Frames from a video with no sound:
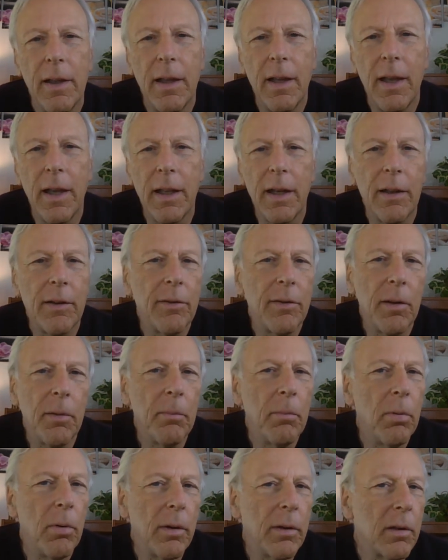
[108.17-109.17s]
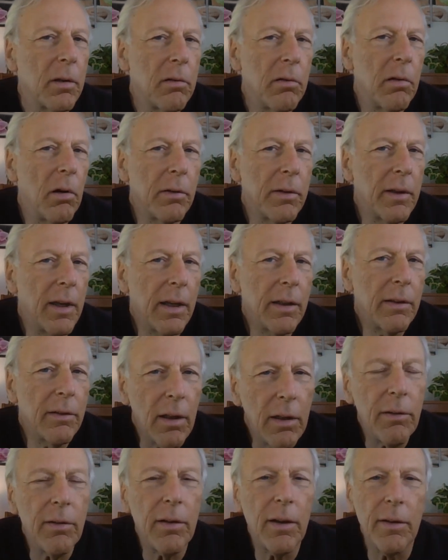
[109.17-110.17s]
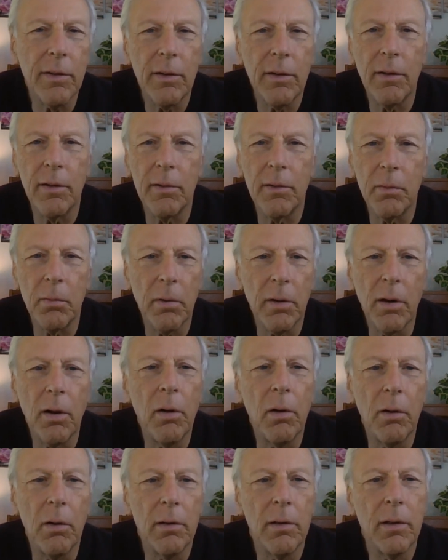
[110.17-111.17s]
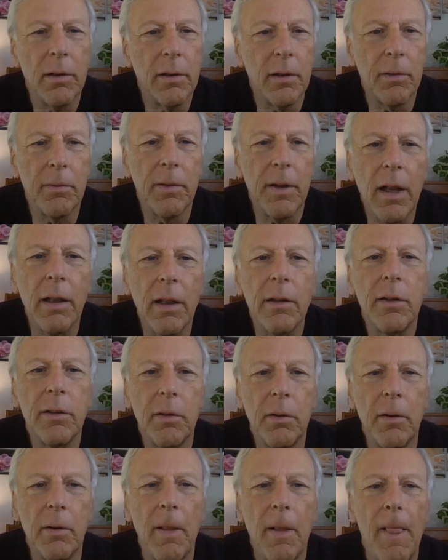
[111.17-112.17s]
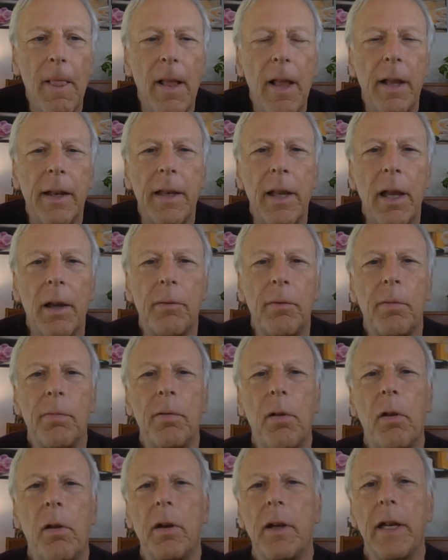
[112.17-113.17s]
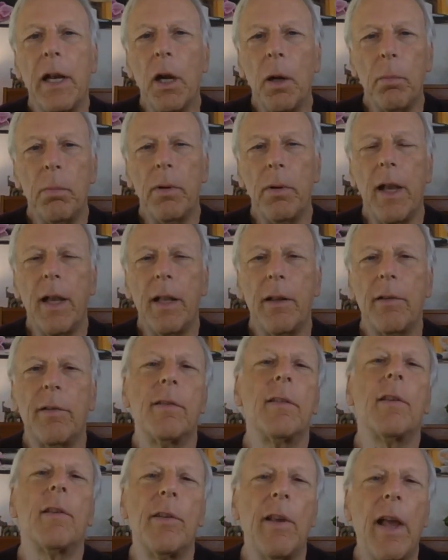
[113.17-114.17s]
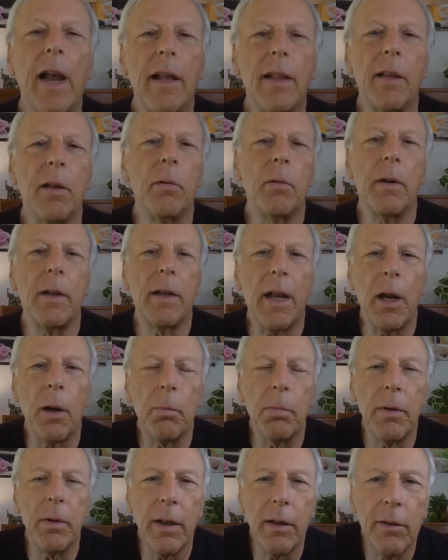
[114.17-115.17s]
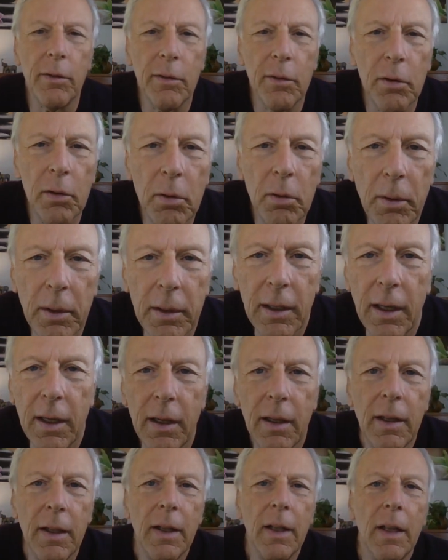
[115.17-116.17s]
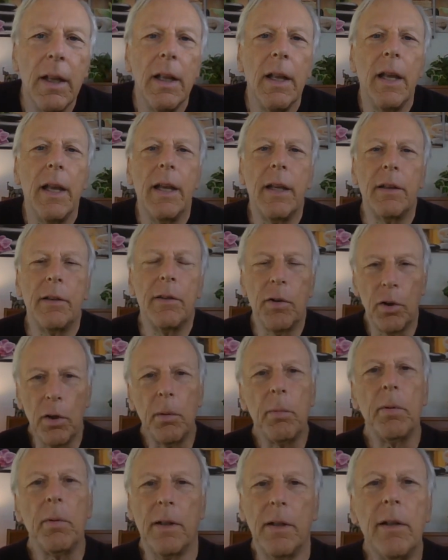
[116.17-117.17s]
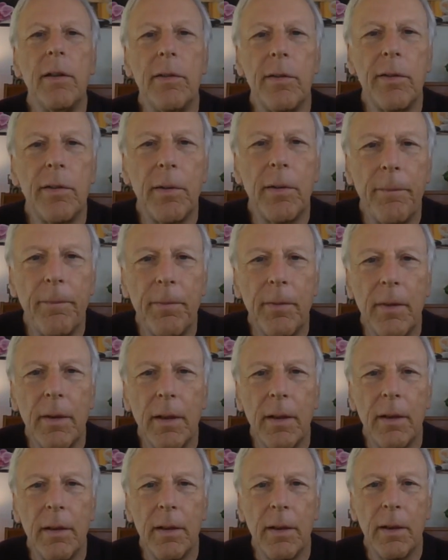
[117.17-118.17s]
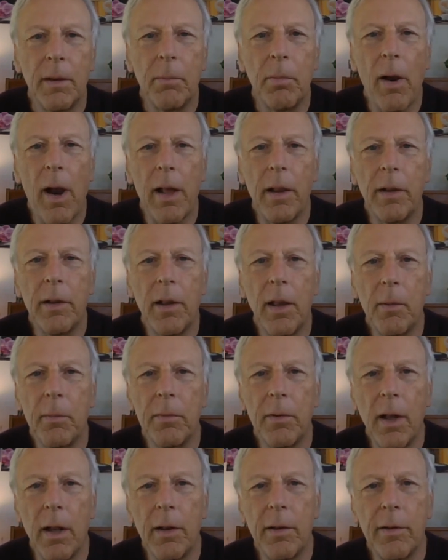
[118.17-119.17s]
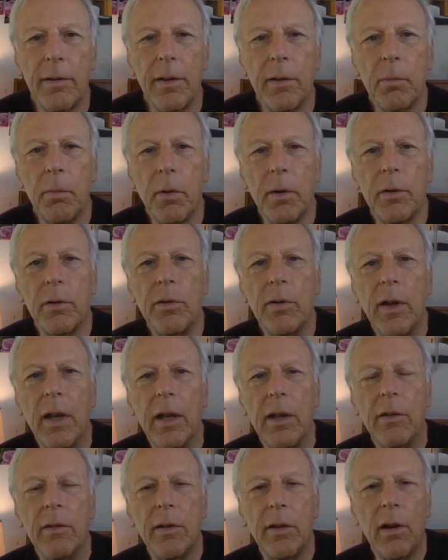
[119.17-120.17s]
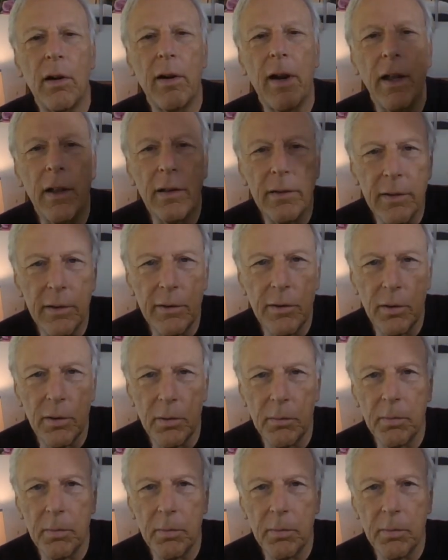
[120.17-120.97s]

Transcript: and at some point the crows can't touch us because we're at a whole different altitude. Now, if you've flown an airplane, this is exactly what airplanes do when they hit turbulence. The pilot comes on and says we're changing our altitude